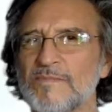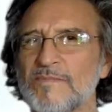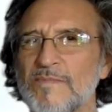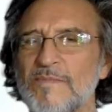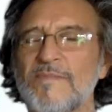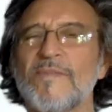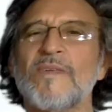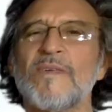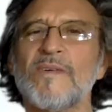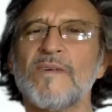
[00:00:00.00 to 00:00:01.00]

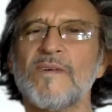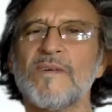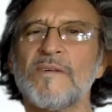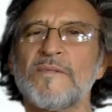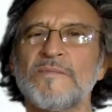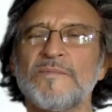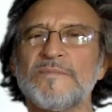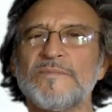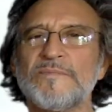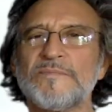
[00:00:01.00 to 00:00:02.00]

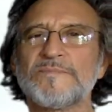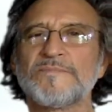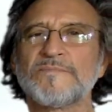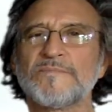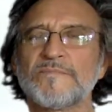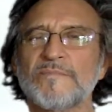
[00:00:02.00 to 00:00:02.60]
The person shown says nothing.